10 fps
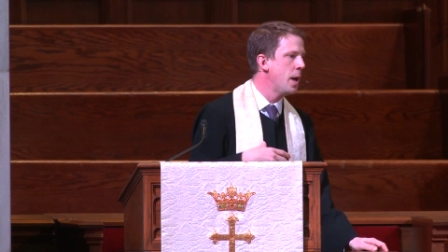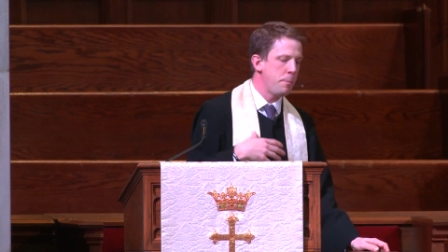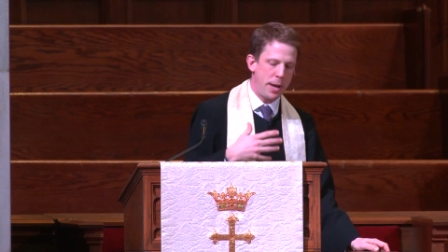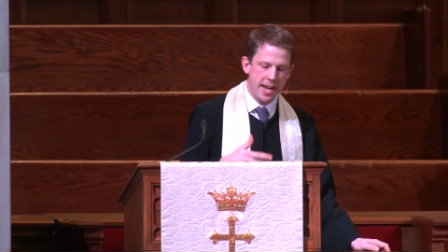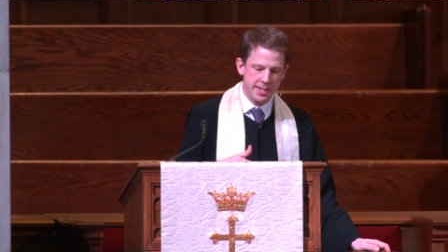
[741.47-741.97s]

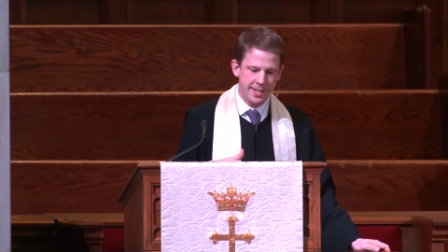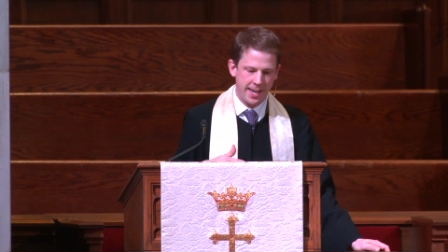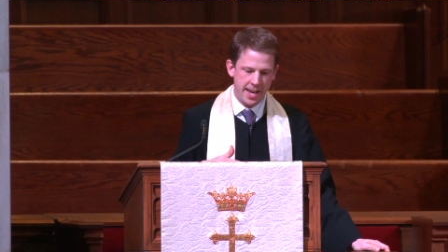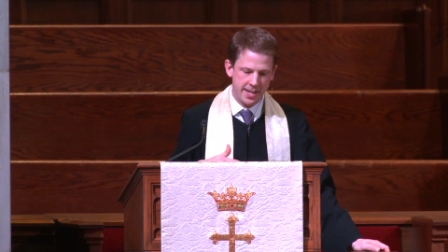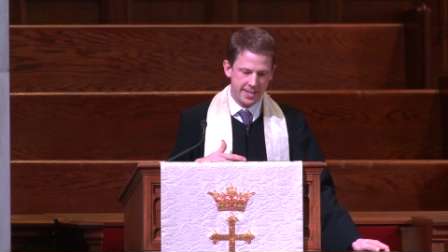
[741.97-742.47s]

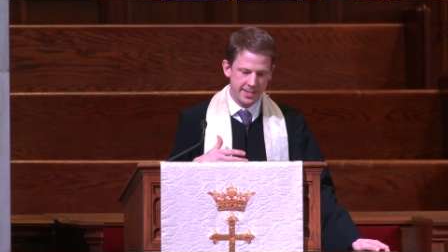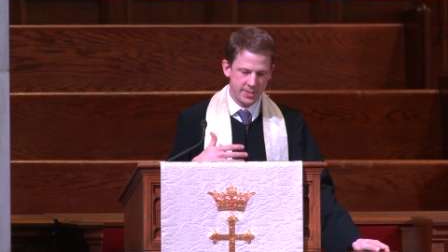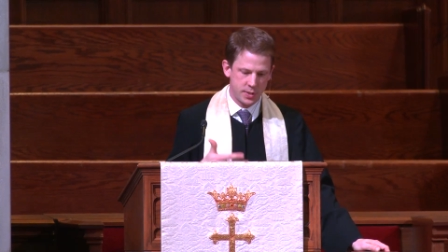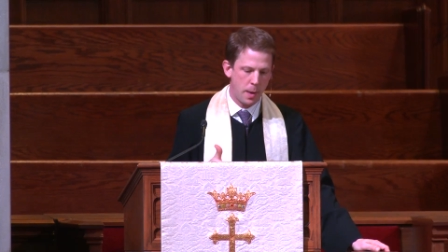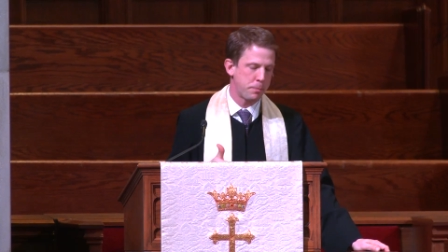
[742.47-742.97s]
pancake
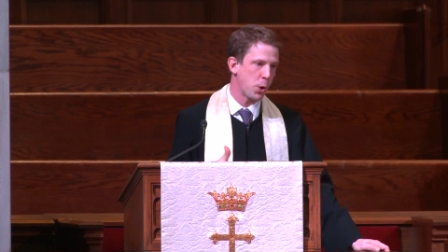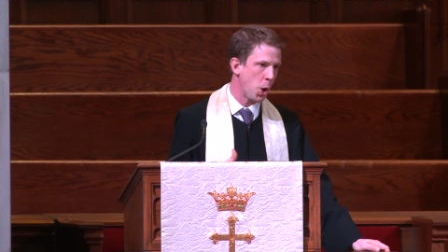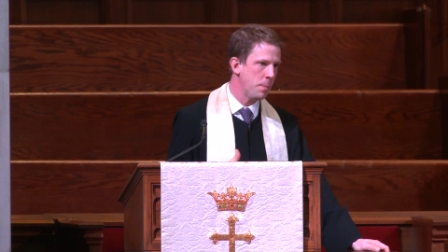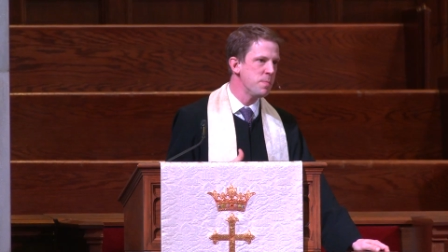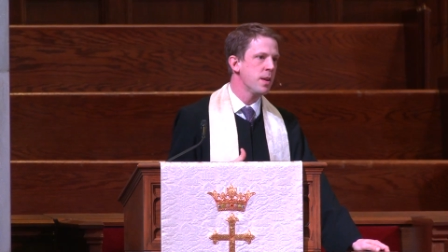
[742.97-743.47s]

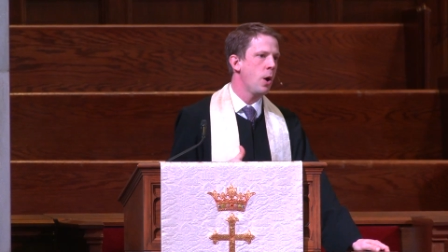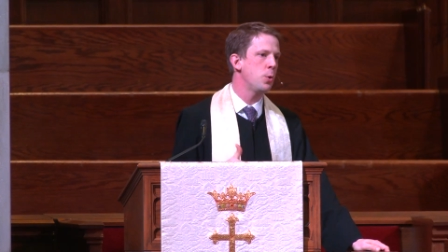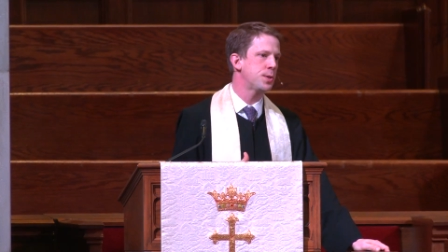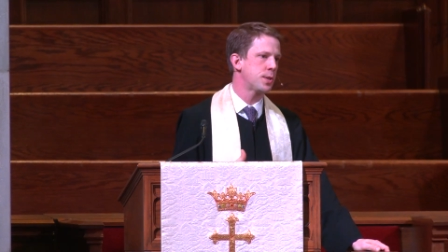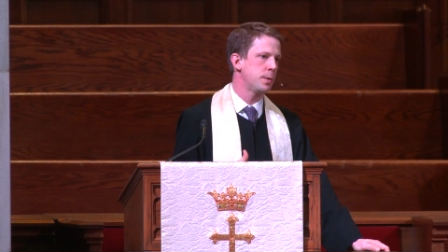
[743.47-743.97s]
supper
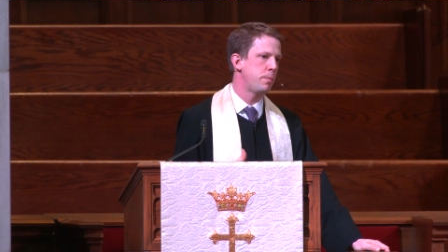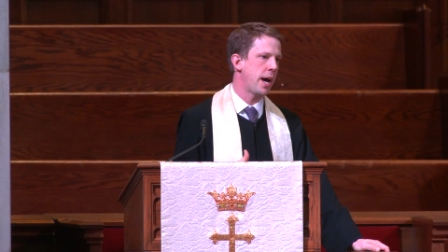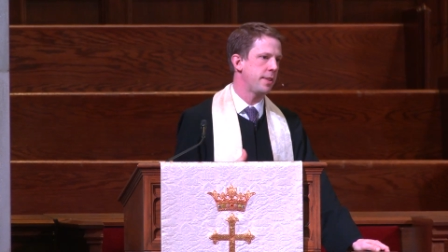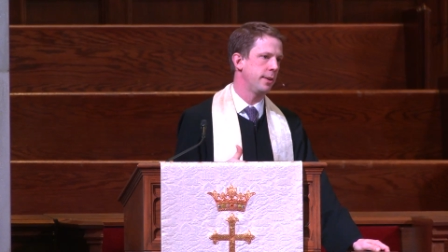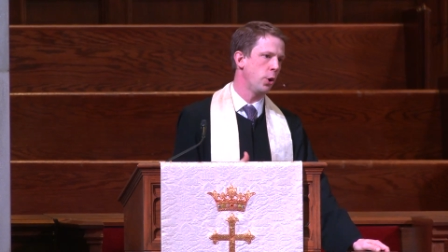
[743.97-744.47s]
hosted
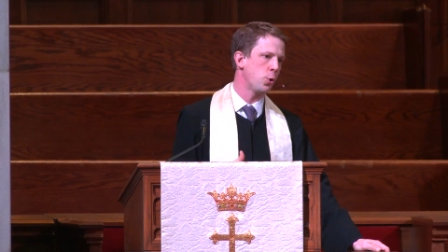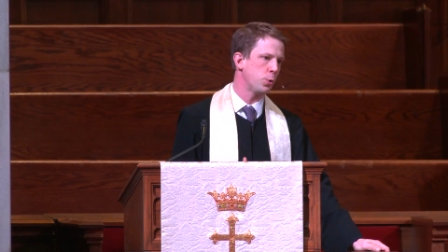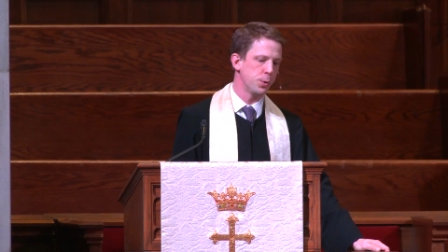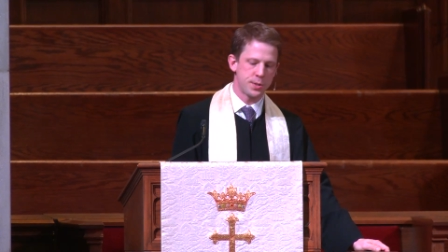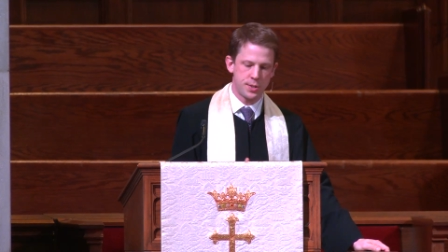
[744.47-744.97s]
by the
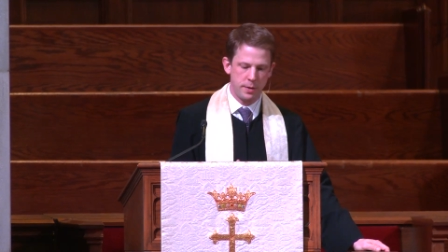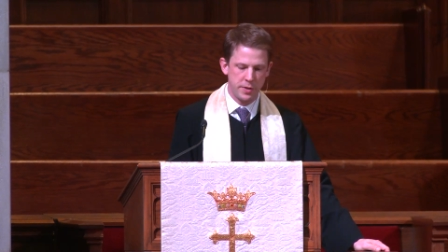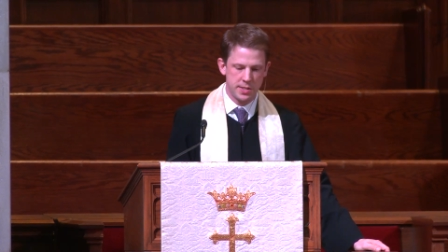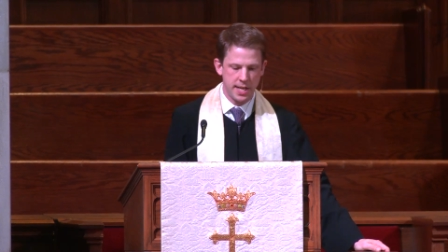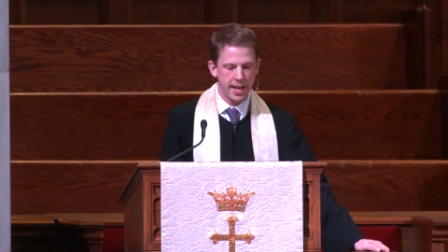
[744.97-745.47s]
local
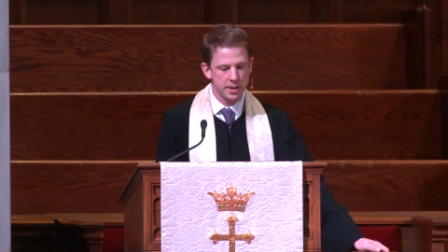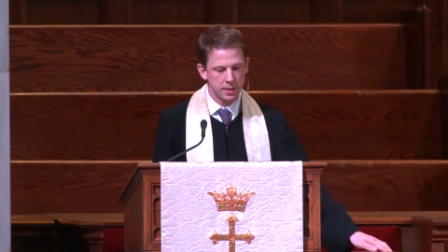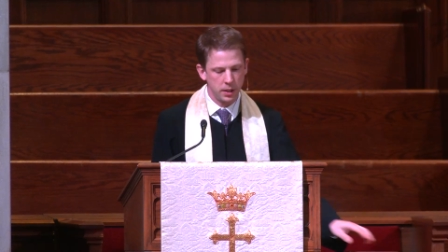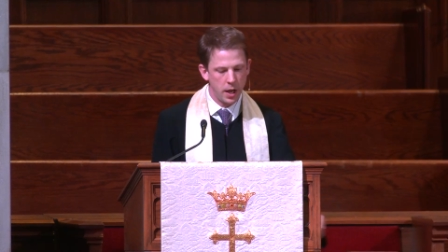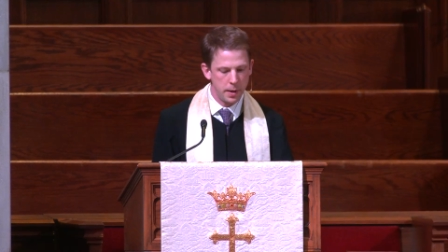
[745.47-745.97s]
Civitan
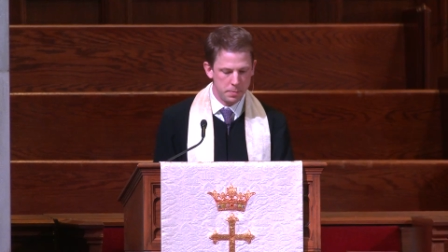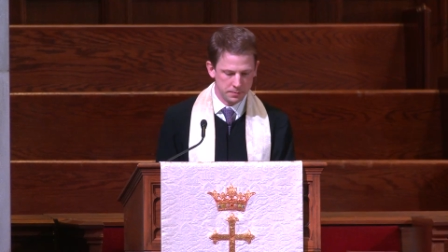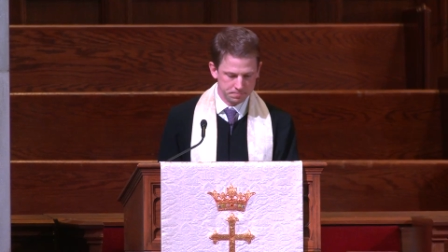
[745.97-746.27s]
Club.